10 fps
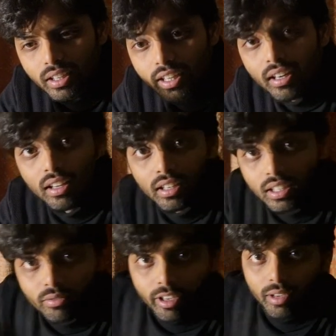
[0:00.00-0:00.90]
in a
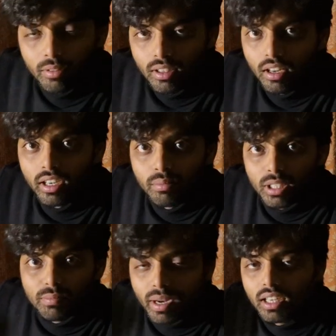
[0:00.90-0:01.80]
learning way, learning
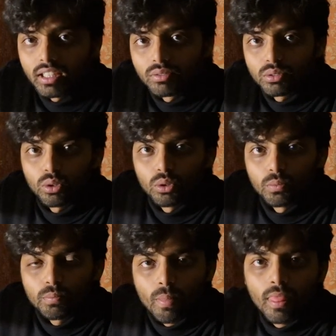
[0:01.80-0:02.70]
perspective.
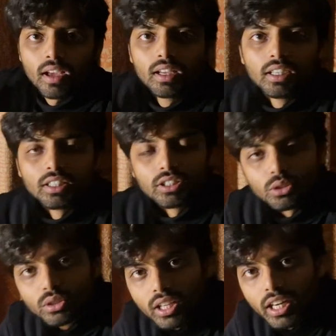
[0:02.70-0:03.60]
So
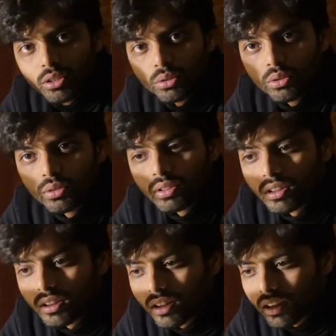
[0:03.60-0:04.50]
you try to
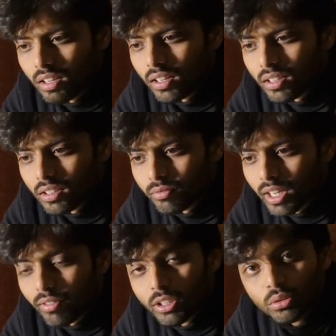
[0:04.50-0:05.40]
learn
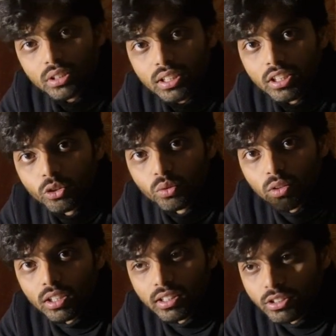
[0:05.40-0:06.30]
whenever you see new
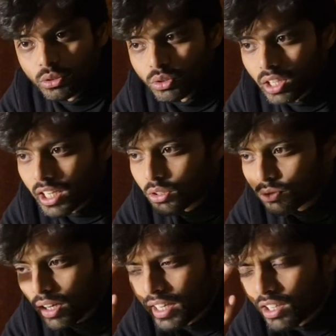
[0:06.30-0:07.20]
words, you try to
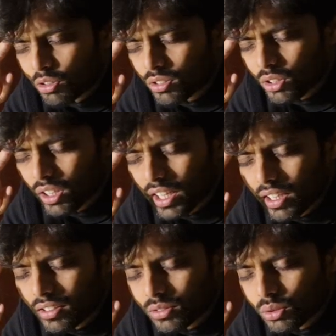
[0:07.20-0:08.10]
find out,
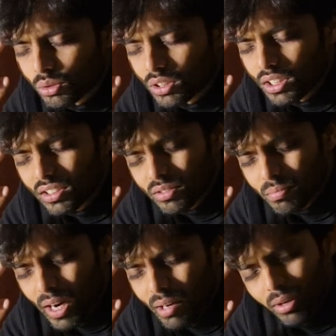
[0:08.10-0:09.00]
okay, so this
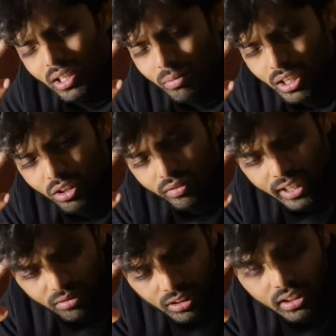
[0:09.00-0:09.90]
might be the meaning of
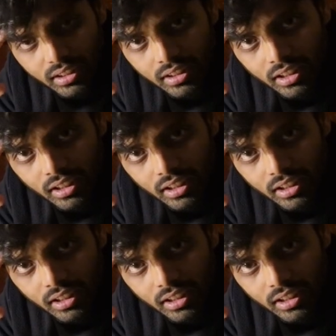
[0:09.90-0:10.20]
that word.